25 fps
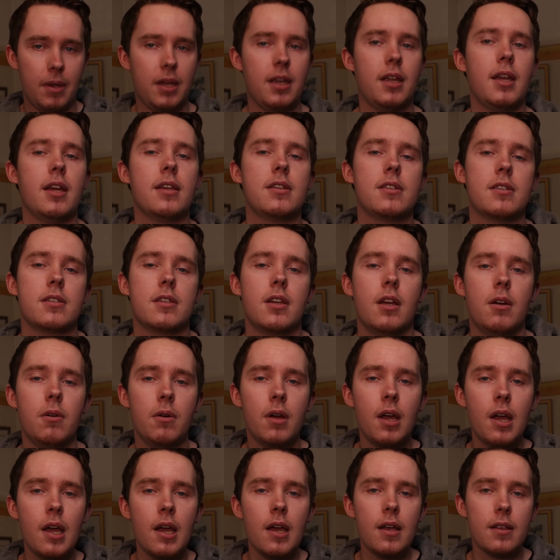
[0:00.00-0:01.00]
I guess. So
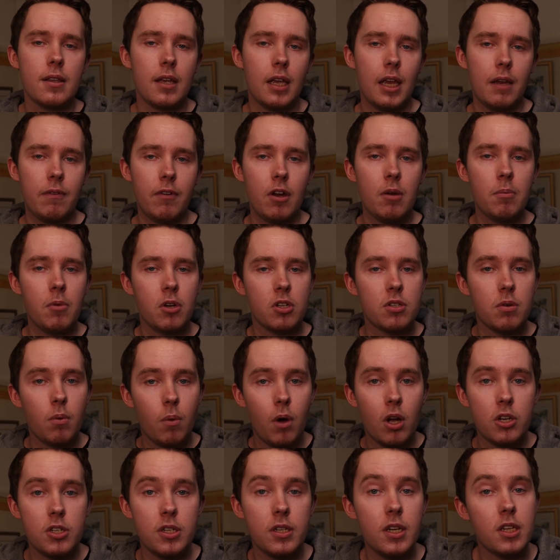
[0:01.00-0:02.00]
thank you very much for
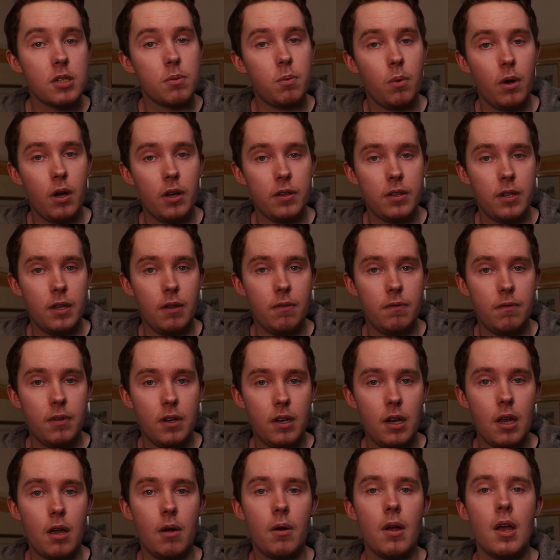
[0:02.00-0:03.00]
watching this Worth It
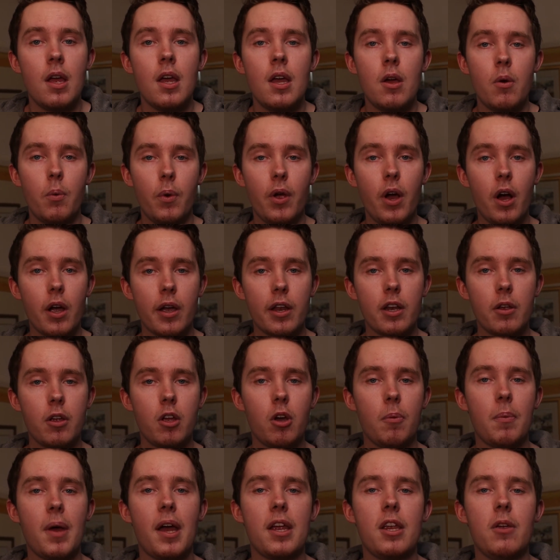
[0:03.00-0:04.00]
video. We are going to
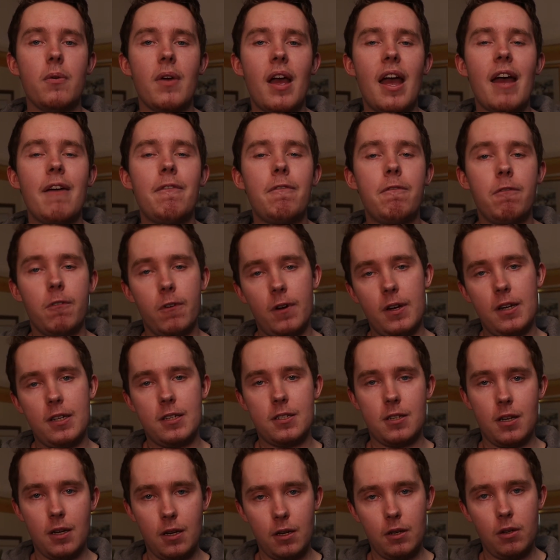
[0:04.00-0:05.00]
come at you every
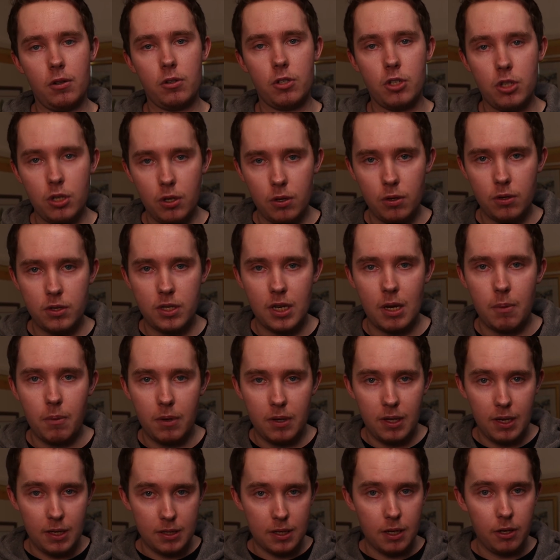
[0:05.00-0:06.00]
single Tuesday with
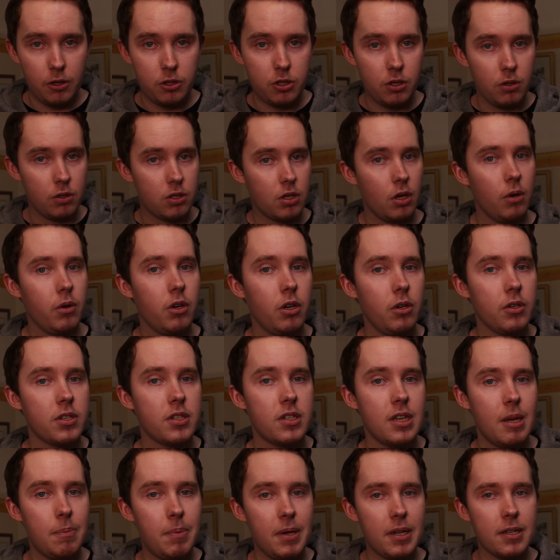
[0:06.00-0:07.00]
these little tutorial
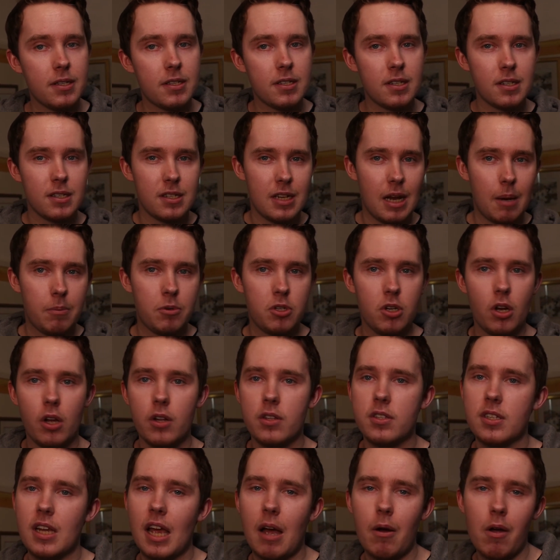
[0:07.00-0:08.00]
snippets,
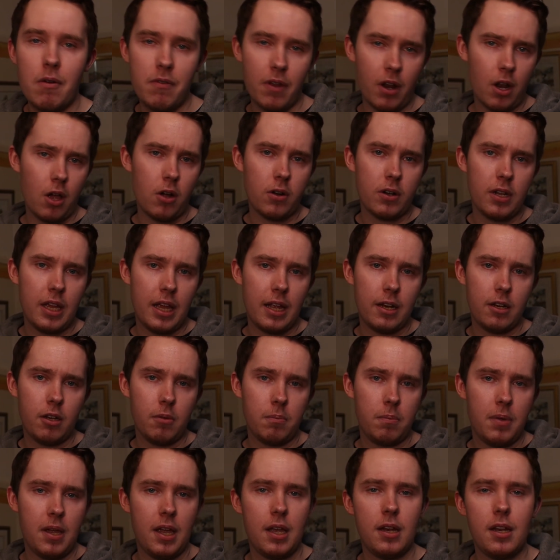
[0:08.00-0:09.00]
snapshots, however long they end
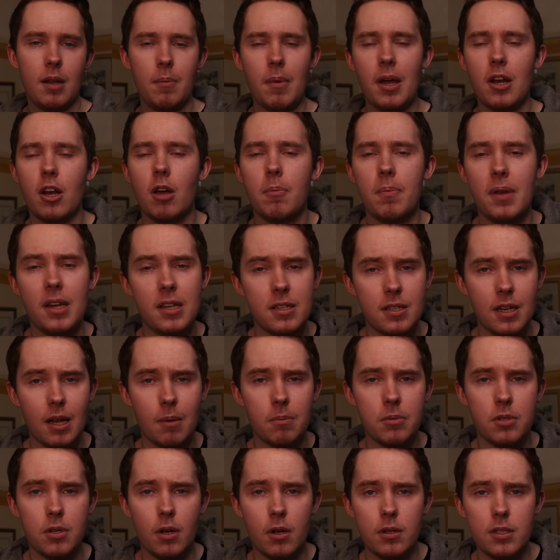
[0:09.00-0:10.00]
up being. They might not be
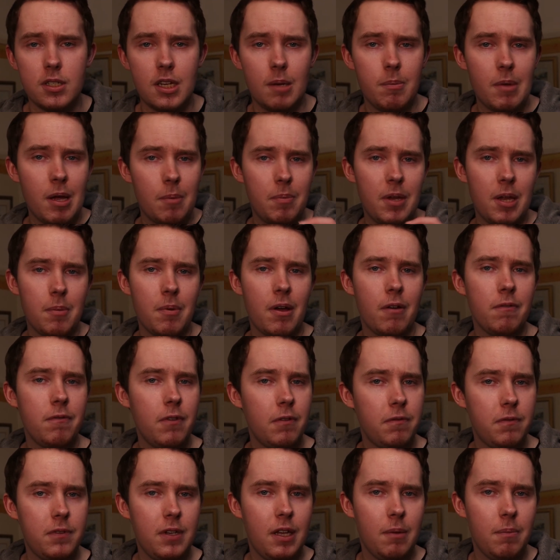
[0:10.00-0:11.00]
snapshots. They might be about
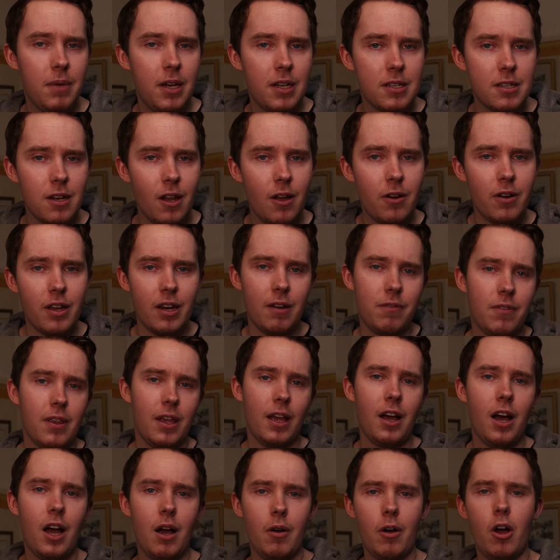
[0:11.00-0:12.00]
15 minutes long. And if they
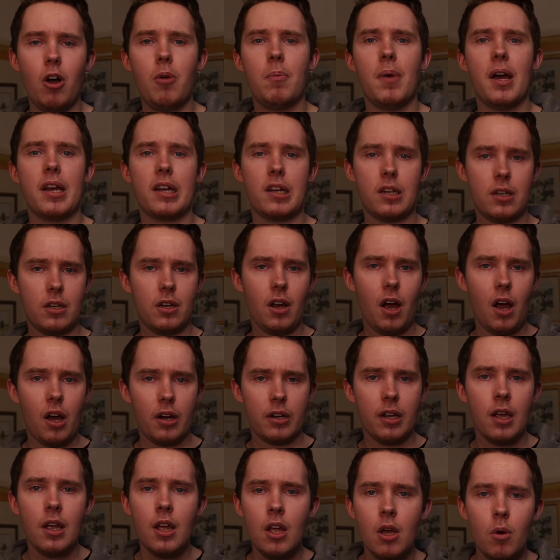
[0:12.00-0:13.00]
are, oh my
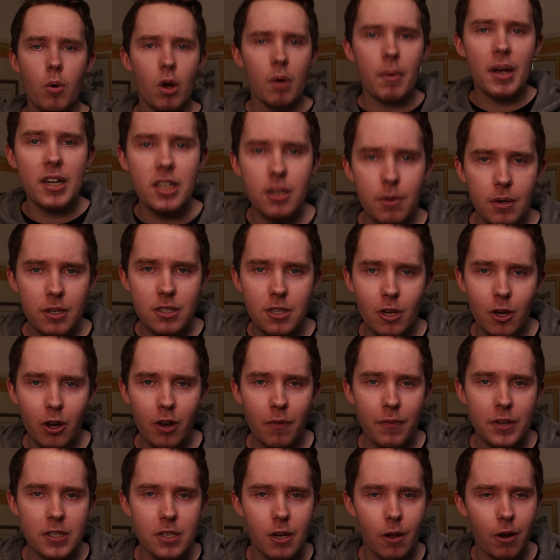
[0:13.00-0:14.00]
God, what am I doing
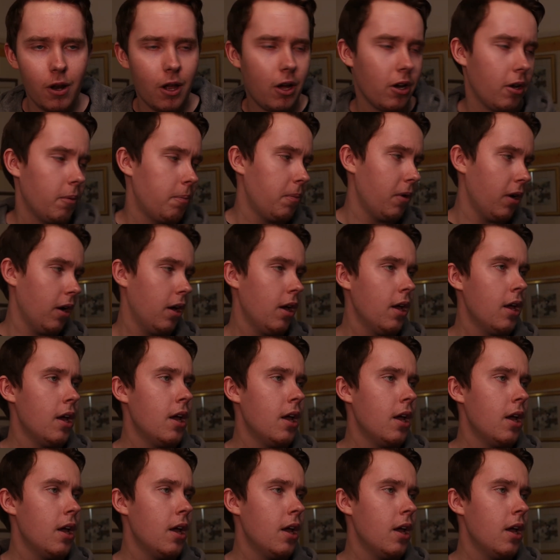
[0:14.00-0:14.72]
talking for so long? But